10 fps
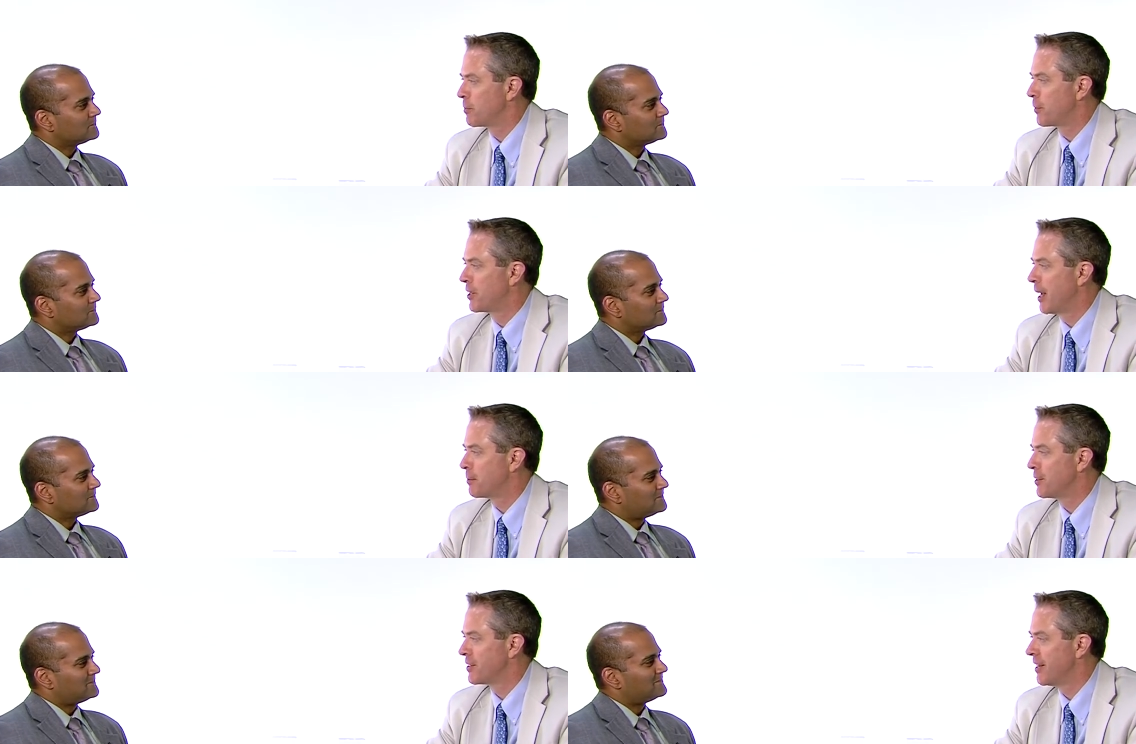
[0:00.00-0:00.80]

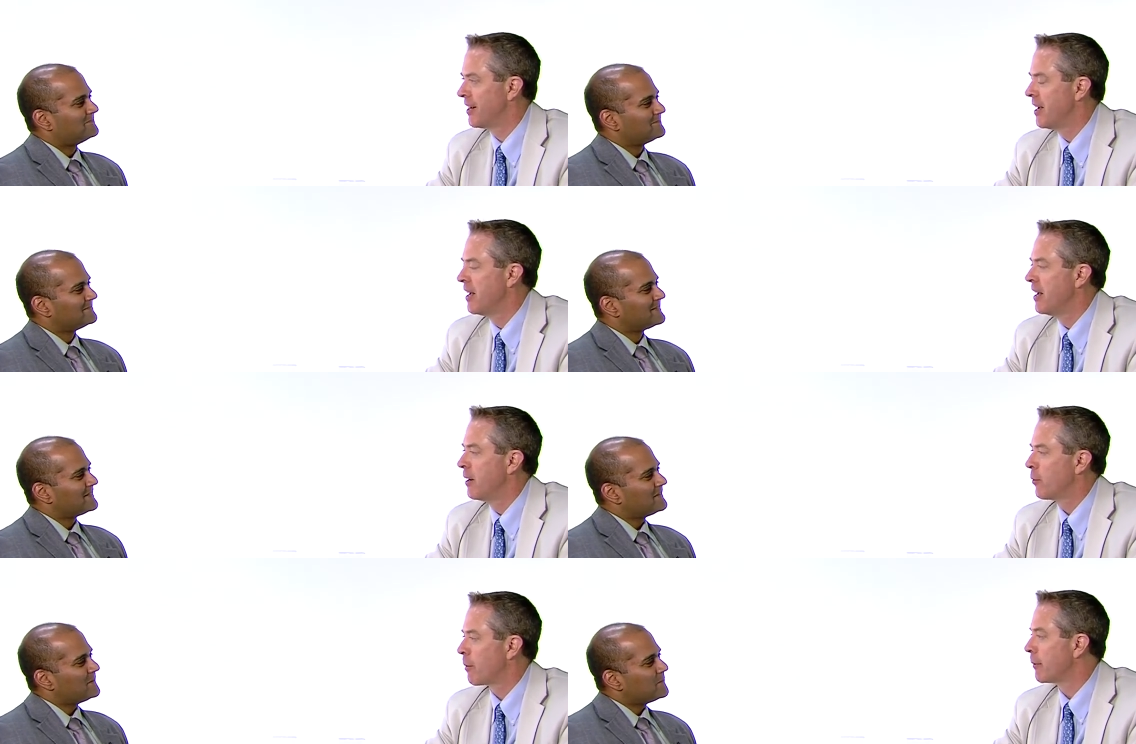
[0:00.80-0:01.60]
Speaker 1: misperceptions there.
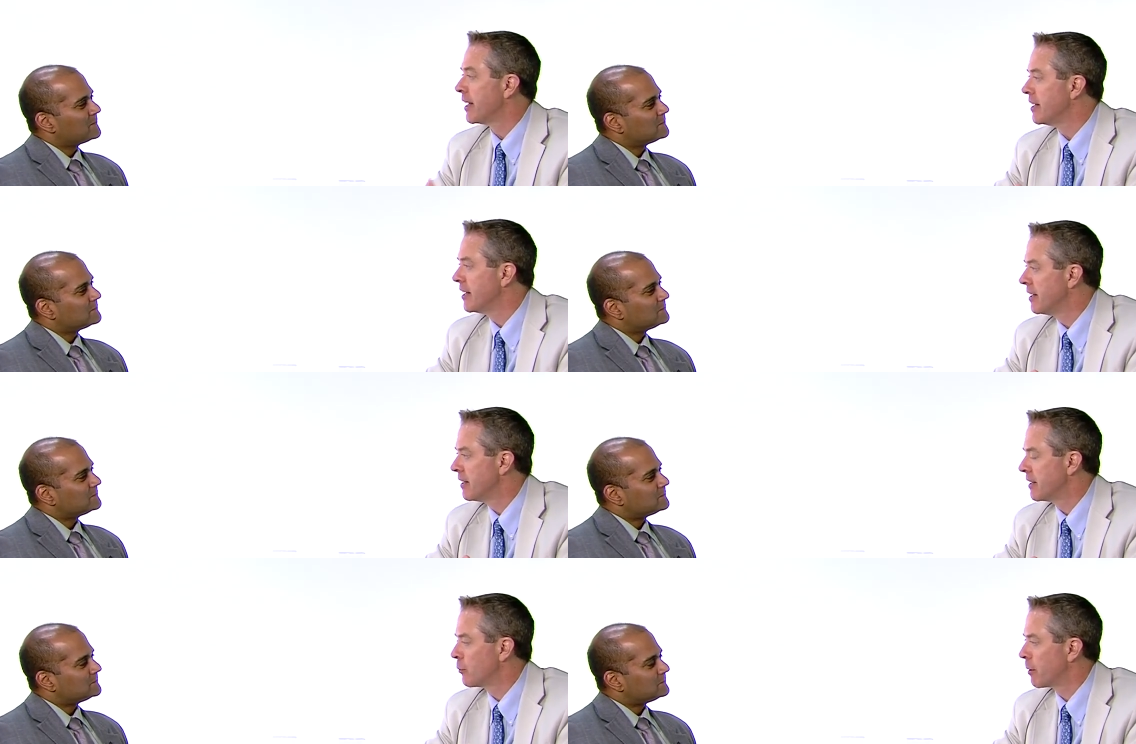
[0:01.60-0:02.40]
What about
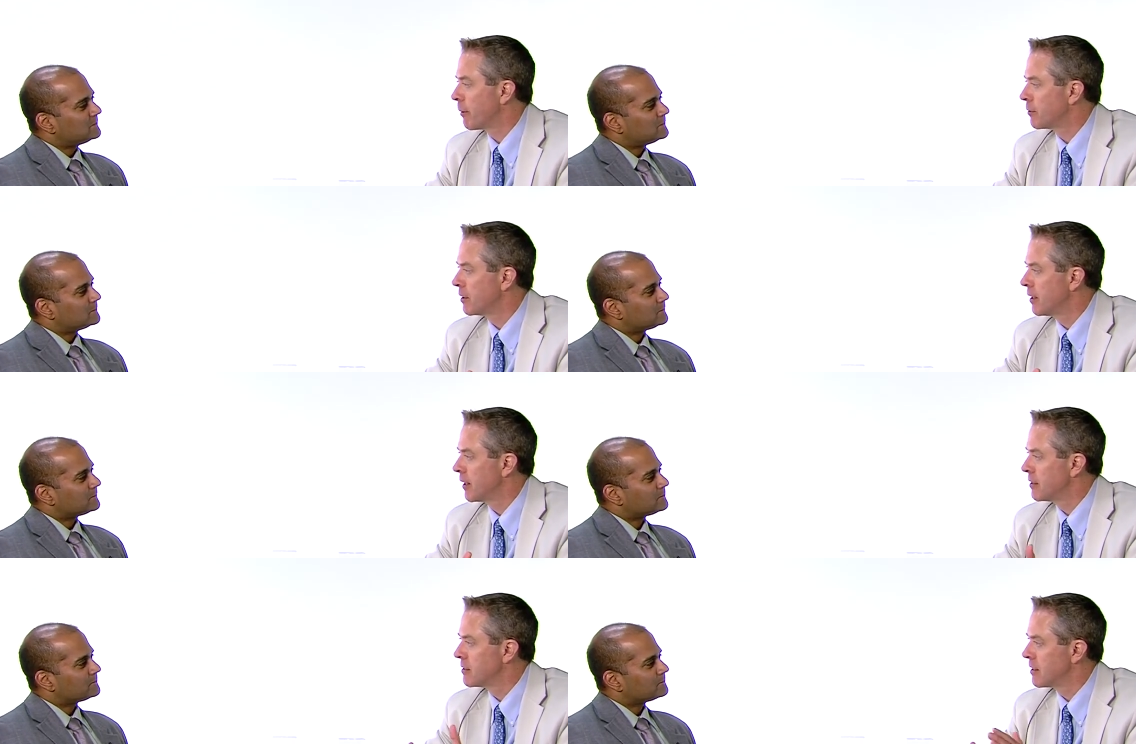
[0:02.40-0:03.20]
India and what about the
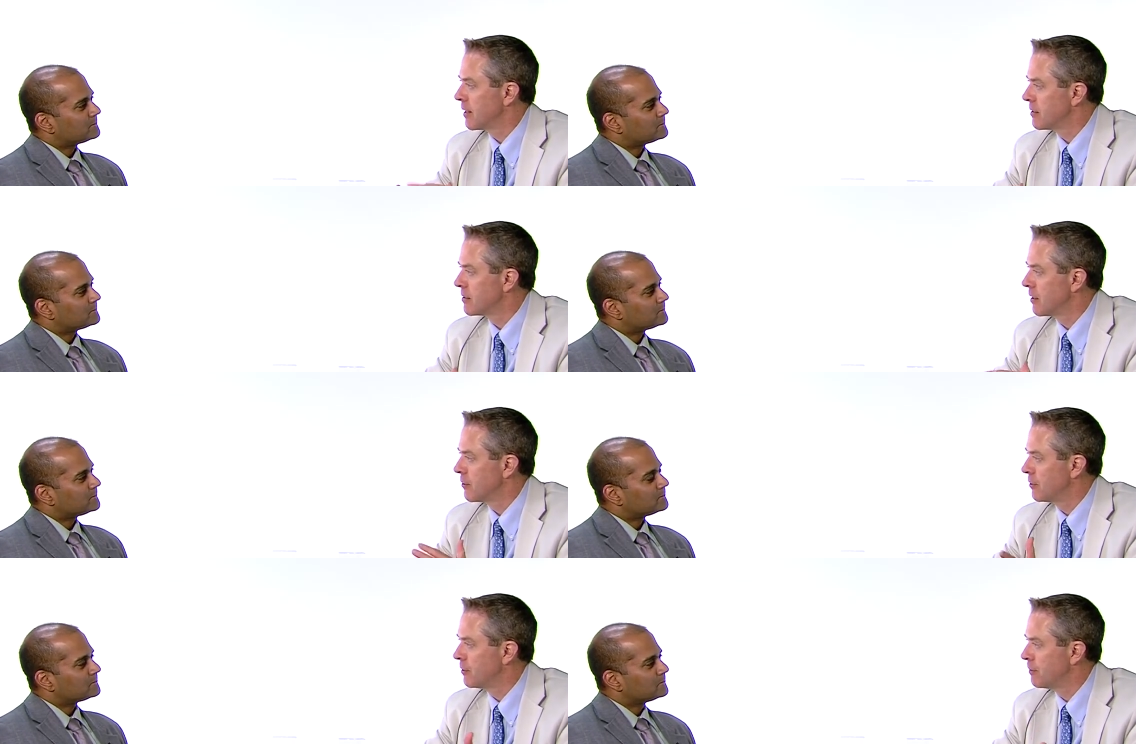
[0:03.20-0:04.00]
United States?
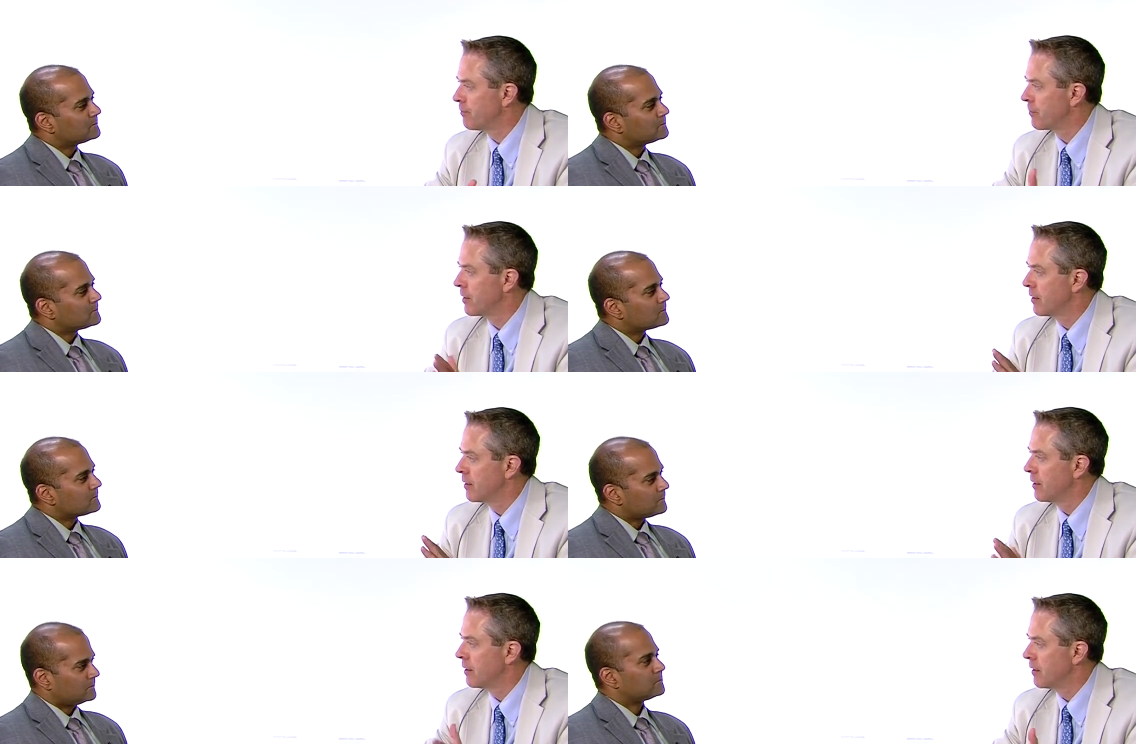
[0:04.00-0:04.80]
Other,
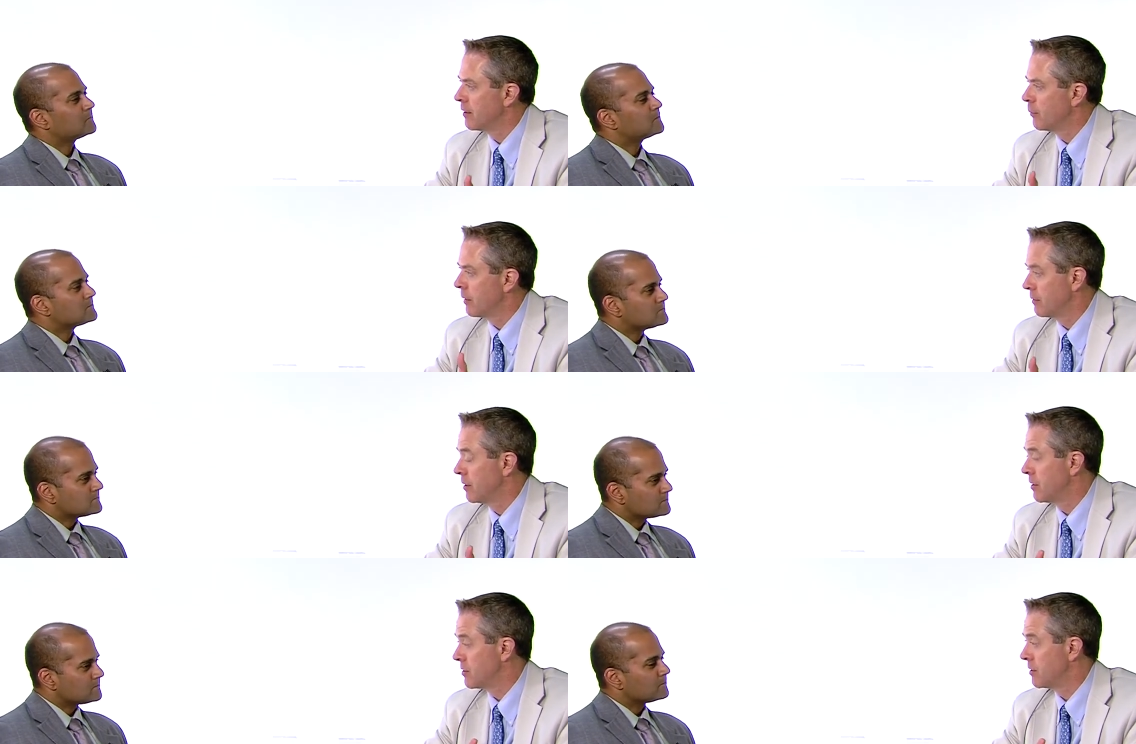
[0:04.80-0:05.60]
uh, well,
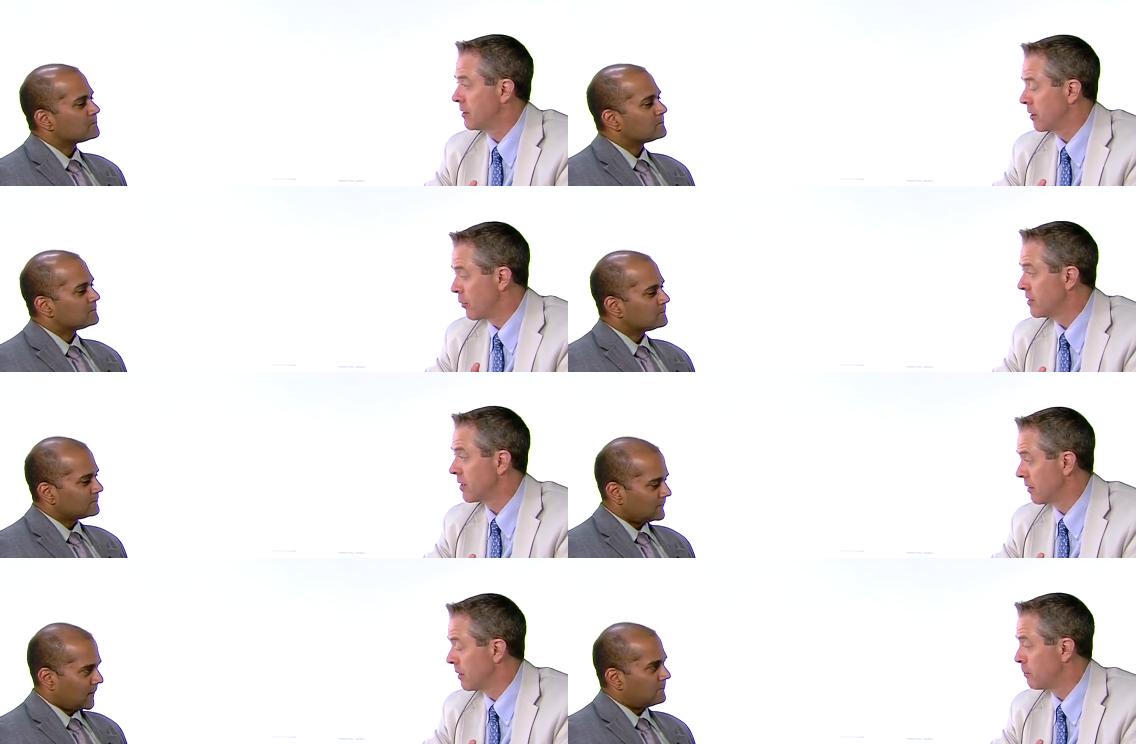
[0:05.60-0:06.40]
India is an
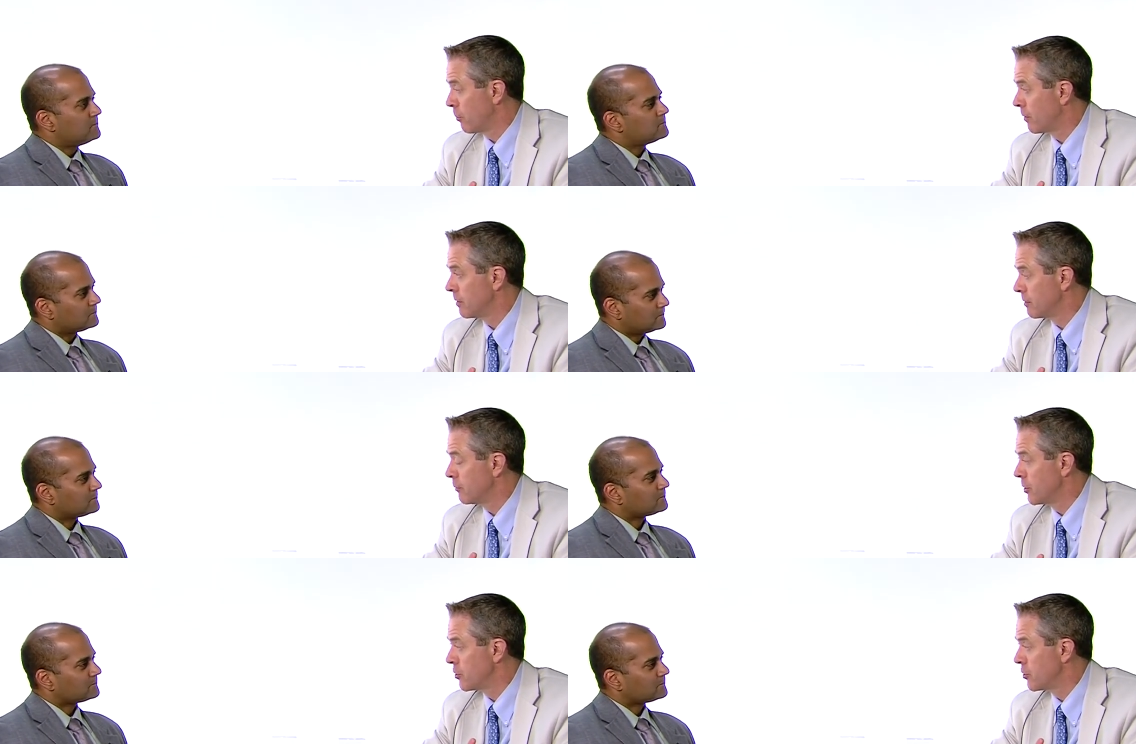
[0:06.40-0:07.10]
increasingly important